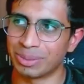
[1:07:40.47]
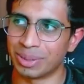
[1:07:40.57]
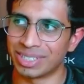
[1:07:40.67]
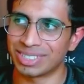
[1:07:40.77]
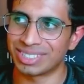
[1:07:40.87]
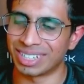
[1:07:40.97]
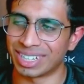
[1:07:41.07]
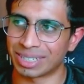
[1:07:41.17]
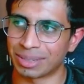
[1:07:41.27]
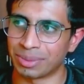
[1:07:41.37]
be honest, in the
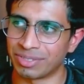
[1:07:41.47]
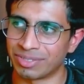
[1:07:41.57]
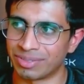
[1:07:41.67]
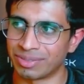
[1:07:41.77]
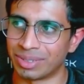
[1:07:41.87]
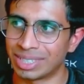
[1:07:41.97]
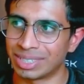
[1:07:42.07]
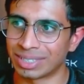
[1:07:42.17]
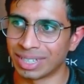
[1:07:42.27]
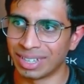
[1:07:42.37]
last couple of
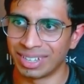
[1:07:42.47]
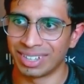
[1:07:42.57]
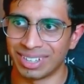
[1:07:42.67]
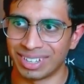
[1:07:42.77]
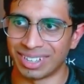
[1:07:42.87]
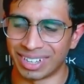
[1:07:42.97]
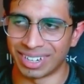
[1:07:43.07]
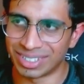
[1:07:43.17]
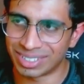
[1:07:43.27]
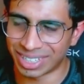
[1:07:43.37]
weeks, uh, and
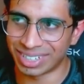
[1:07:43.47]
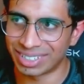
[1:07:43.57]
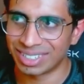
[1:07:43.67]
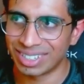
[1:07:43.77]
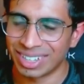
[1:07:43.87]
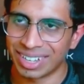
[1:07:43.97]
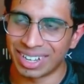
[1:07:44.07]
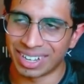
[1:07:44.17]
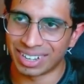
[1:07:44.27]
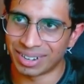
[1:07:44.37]
understand.
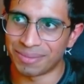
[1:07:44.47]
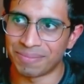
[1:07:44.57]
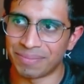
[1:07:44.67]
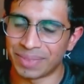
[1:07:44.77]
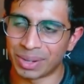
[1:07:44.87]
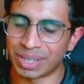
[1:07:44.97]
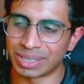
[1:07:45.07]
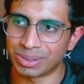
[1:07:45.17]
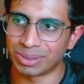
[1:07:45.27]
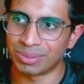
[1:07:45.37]
Um, okay,
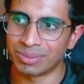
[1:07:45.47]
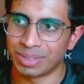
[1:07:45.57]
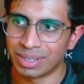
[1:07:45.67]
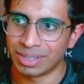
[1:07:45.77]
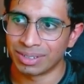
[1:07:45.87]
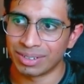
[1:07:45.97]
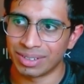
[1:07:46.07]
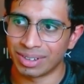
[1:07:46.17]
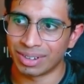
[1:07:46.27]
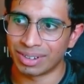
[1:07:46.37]
so
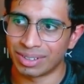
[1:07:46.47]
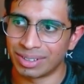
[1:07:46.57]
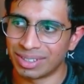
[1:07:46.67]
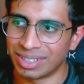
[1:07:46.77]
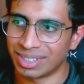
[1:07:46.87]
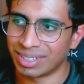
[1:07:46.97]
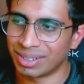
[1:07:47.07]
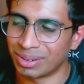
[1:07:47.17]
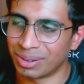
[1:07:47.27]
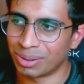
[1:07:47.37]
on
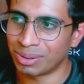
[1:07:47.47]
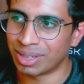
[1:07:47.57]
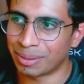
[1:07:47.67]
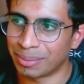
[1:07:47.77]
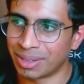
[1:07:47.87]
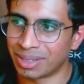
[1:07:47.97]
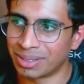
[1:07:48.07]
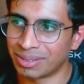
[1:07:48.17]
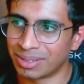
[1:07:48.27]
the Ollama